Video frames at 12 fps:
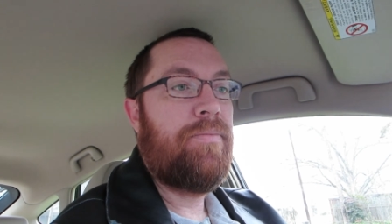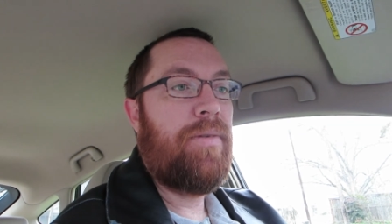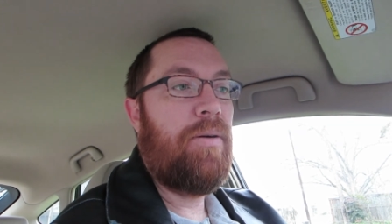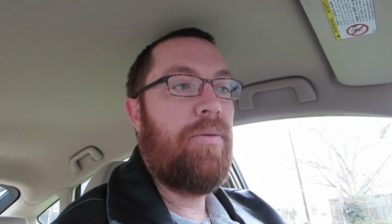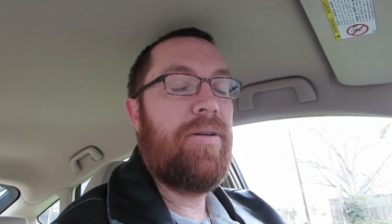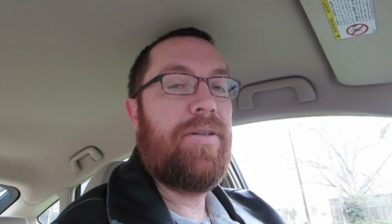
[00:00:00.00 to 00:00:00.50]

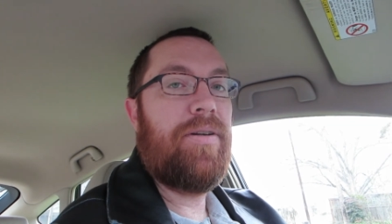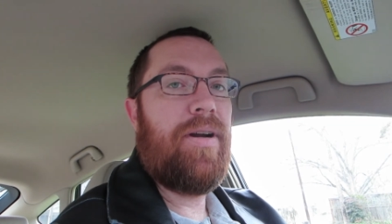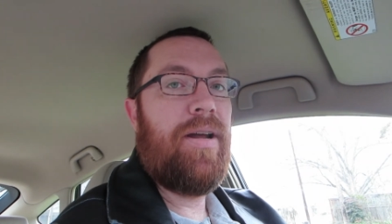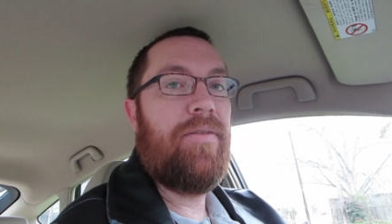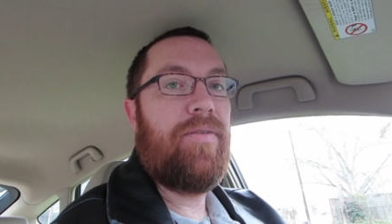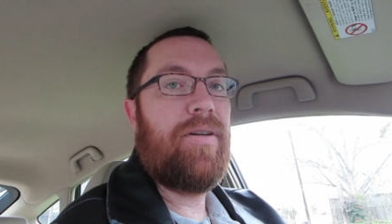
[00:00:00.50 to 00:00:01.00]
my one year
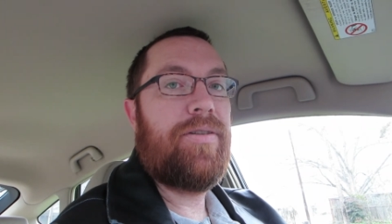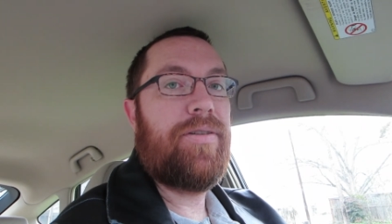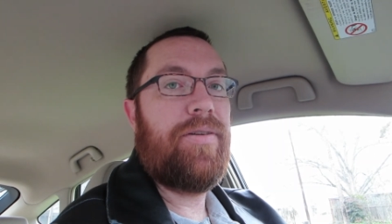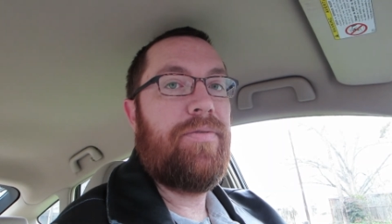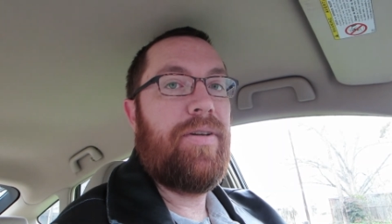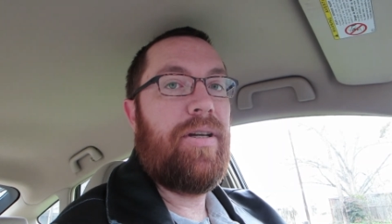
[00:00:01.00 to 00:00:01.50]

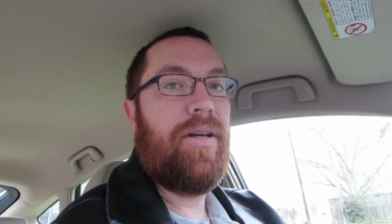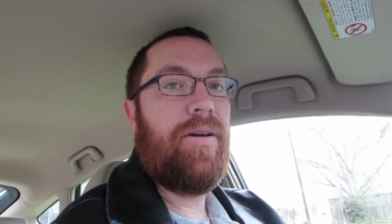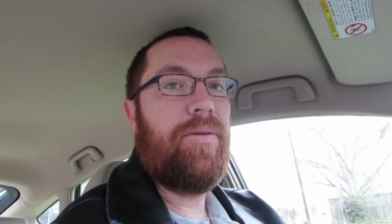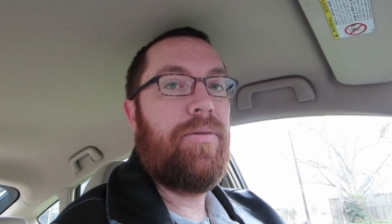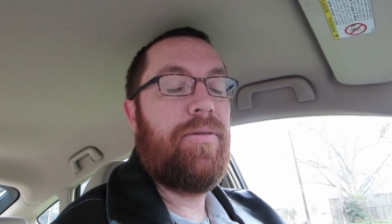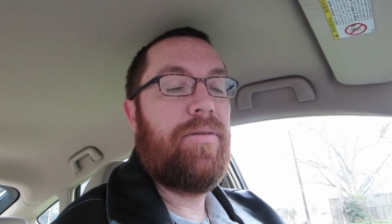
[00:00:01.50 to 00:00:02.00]
anniversary
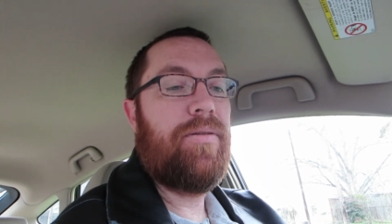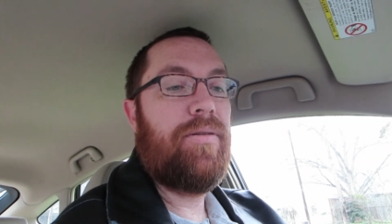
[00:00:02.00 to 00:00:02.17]
video.